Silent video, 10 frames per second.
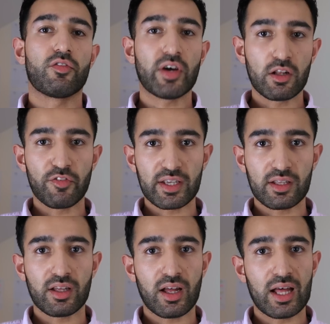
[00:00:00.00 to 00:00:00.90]
The final
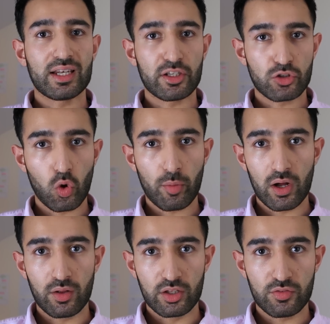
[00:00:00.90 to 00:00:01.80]
thing I'd like to talk
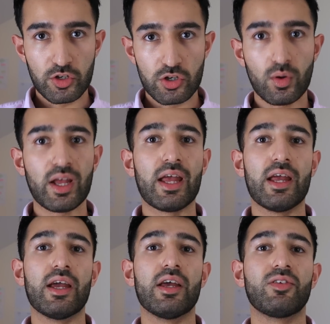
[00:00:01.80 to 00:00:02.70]
about in this video
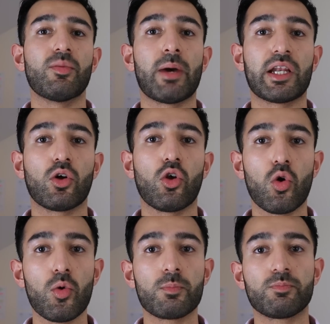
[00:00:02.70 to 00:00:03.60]
is medical
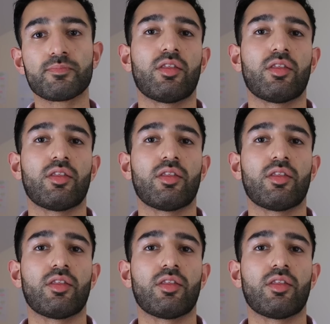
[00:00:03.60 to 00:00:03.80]
law.